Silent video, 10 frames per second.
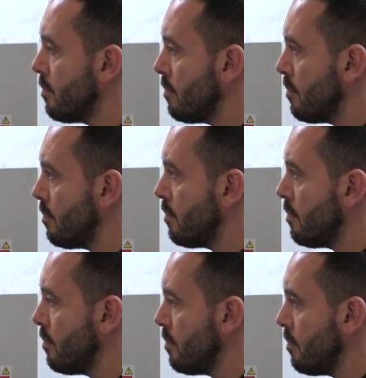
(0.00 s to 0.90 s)

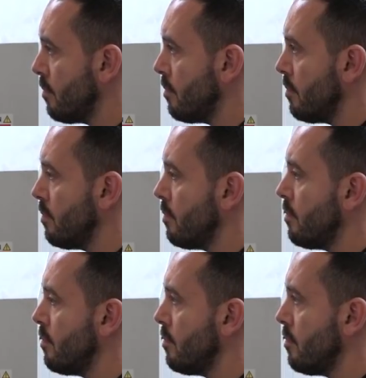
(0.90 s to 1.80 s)

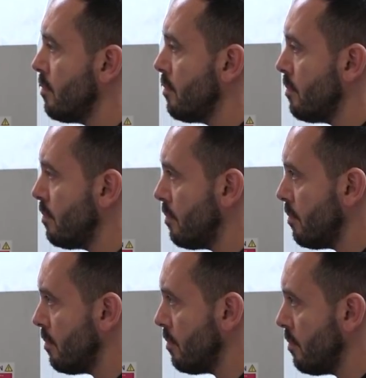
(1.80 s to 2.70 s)

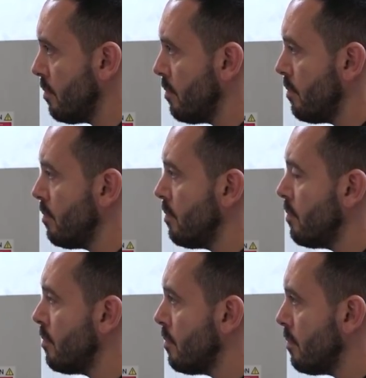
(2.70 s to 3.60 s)

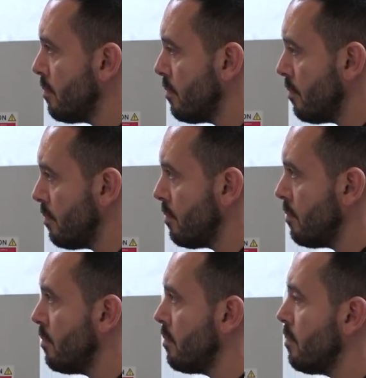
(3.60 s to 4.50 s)

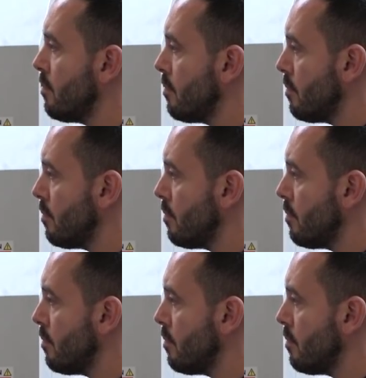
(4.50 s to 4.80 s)
This person isn't speaking.